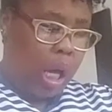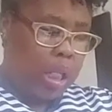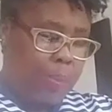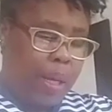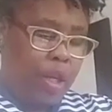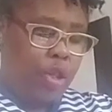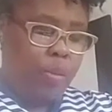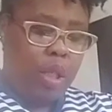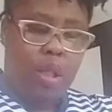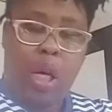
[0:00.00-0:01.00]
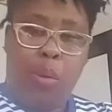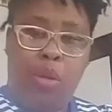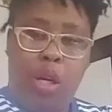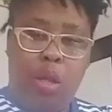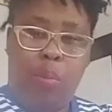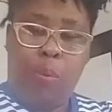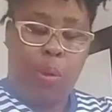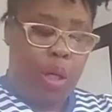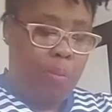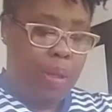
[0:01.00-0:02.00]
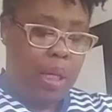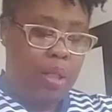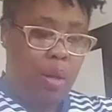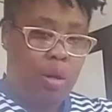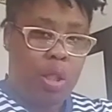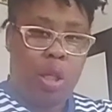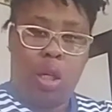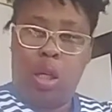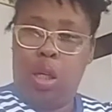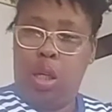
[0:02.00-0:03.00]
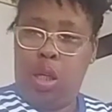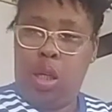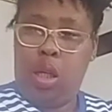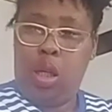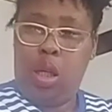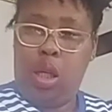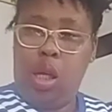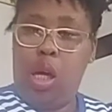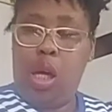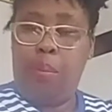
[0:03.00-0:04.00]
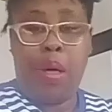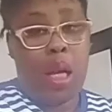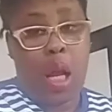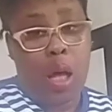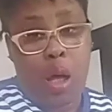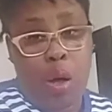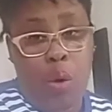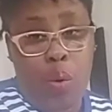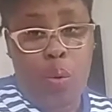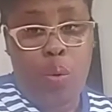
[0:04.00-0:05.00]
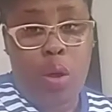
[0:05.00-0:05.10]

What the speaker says: Spending too much time with other people can be exhausting. Hello?